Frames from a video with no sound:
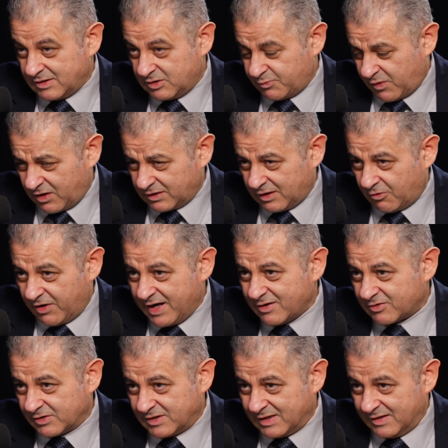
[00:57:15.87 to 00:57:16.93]
sparked our
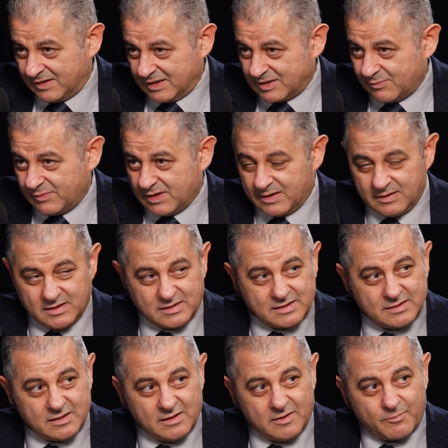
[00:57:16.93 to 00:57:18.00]
interest in
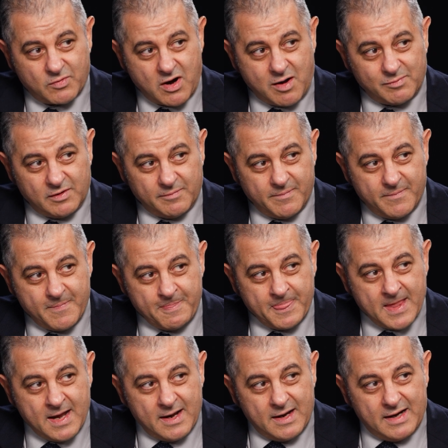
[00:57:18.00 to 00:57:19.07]
this problem,
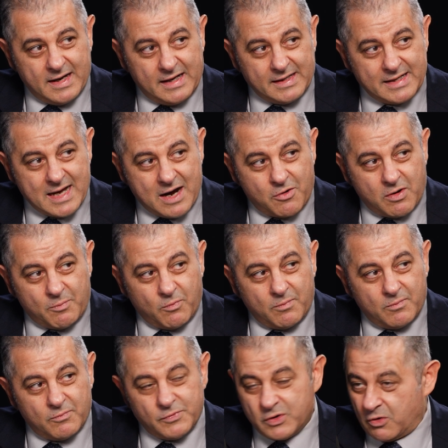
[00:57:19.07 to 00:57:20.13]
and now
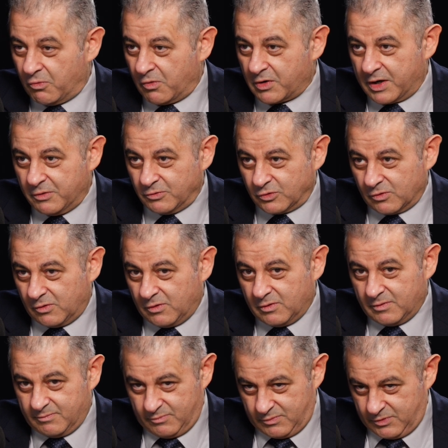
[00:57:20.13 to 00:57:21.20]
I'm working with
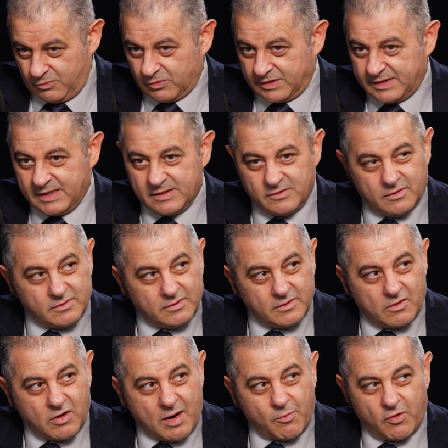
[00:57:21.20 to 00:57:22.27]
all. You will see
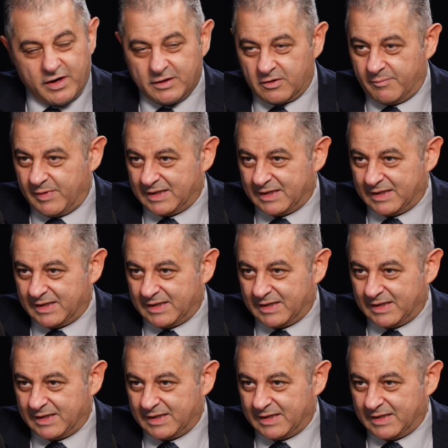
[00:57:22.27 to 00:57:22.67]
the collaborator,